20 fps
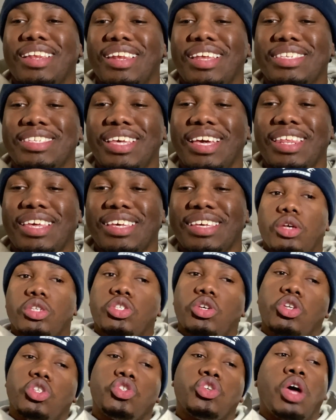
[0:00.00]
Let's get it.
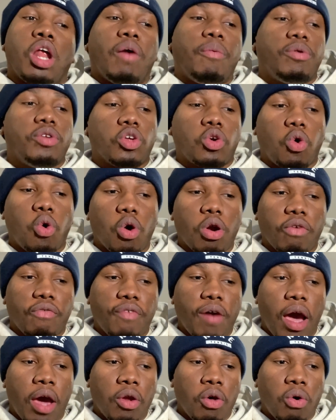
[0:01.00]
So to start off with the
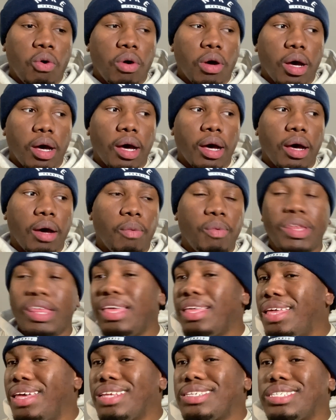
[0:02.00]
quarterfinal, we
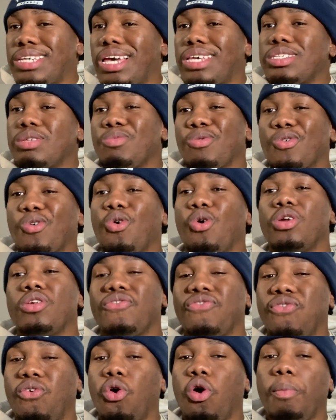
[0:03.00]
didn't get a chance to record
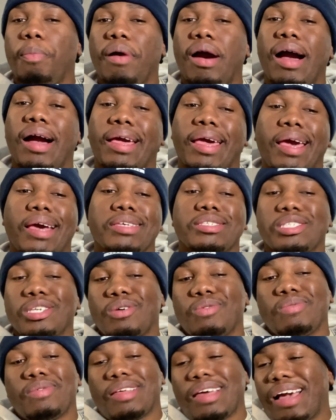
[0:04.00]
the full podcast,
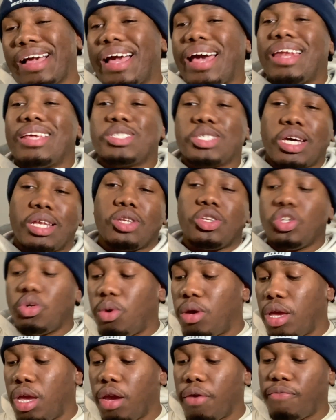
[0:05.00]
so I got to try to
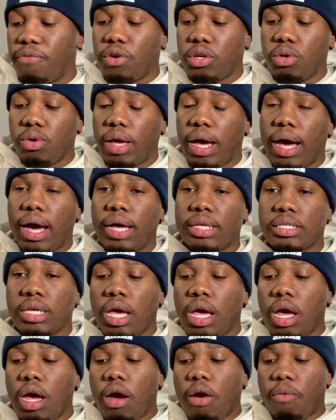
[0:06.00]
do it here for you guys.
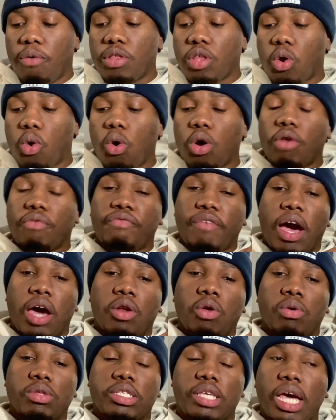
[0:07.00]
For the
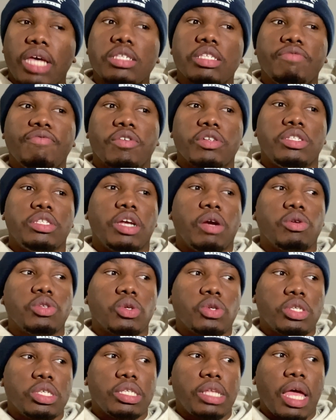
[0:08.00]
quarterfinal, Texas versus
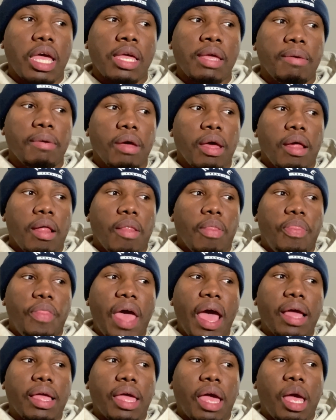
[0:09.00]
Arizona State.
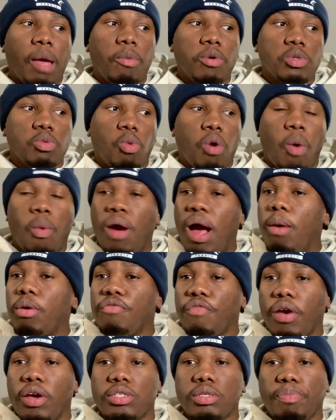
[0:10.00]
That game was one where I
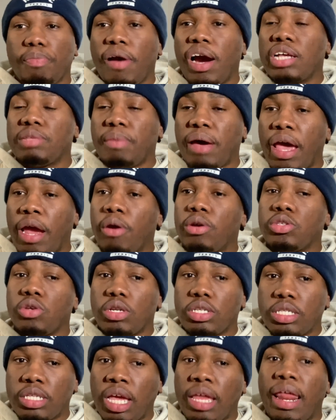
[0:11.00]
was very surprised by
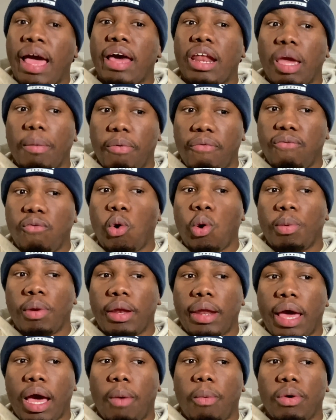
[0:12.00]
Arizona State and how they performed
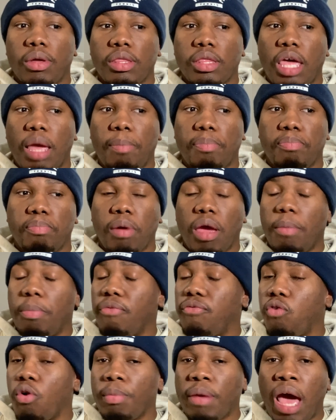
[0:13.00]
in that one. They
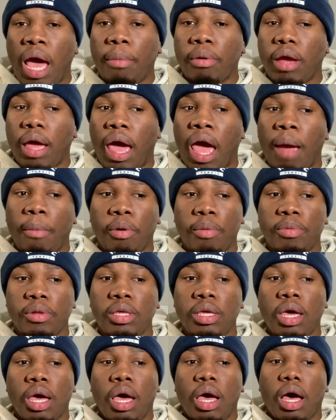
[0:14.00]
performed
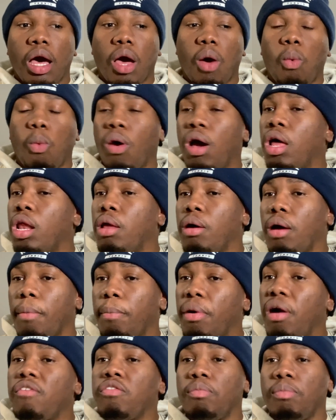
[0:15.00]
admirably, well
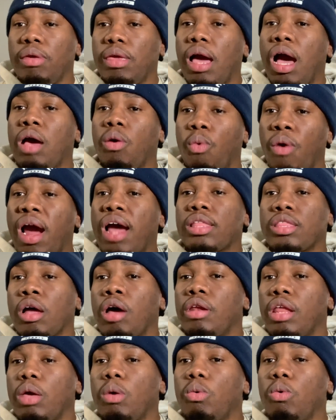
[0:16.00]
above and beyond where I
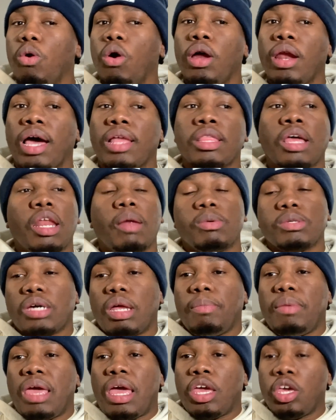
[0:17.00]
thought they would. I thought there was
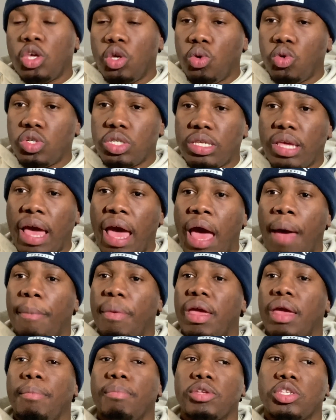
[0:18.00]
going to be a huge
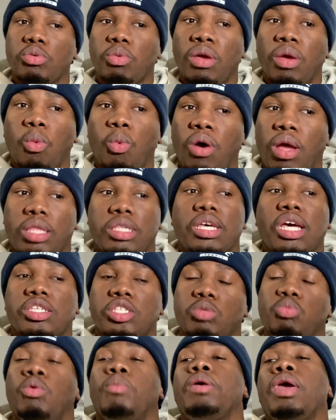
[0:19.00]
gap in between what
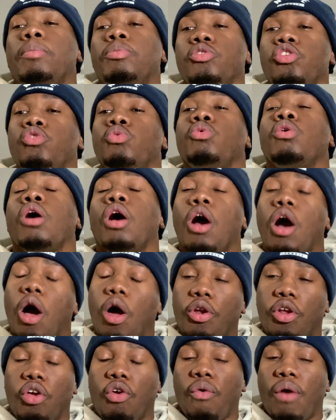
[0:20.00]
Texas would be able to do
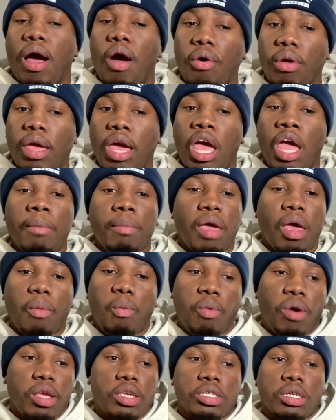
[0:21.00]
on the ground game,
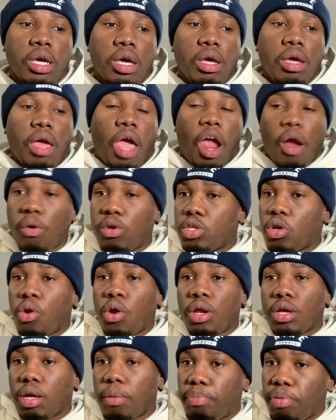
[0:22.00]
in which
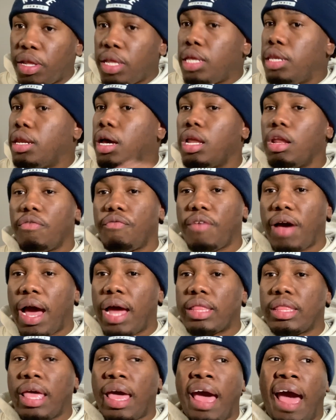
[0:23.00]
Arizona completely
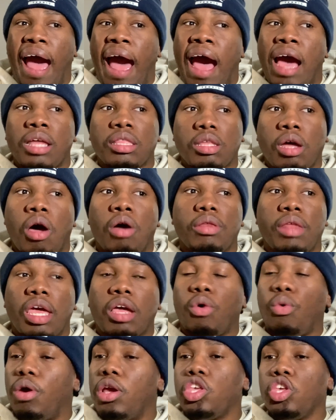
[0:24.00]
nullified that. I thought
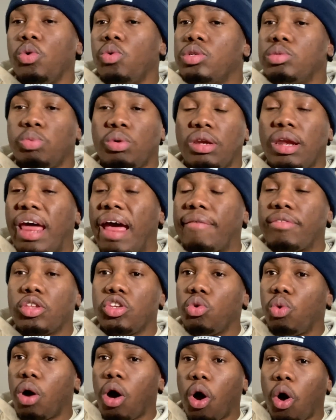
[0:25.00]
that Quinn Ewers wouldn't have
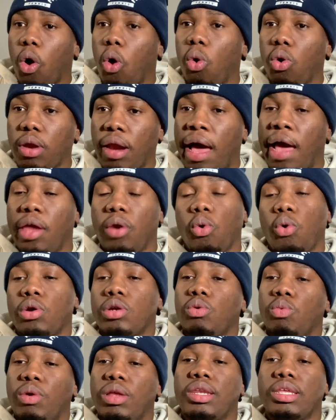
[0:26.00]
to do a whole lot in
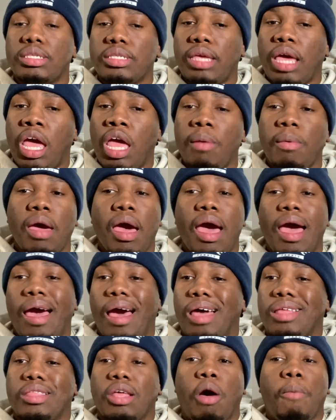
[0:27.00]
order to win this game.
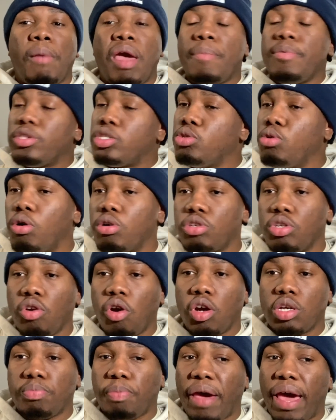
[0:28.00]
I thought maybe 200
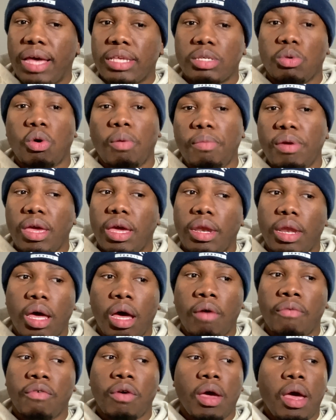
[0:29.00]
yards passing would be
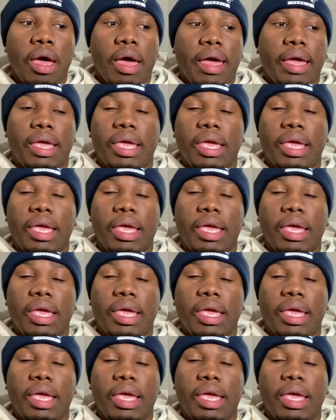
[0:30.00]
enough.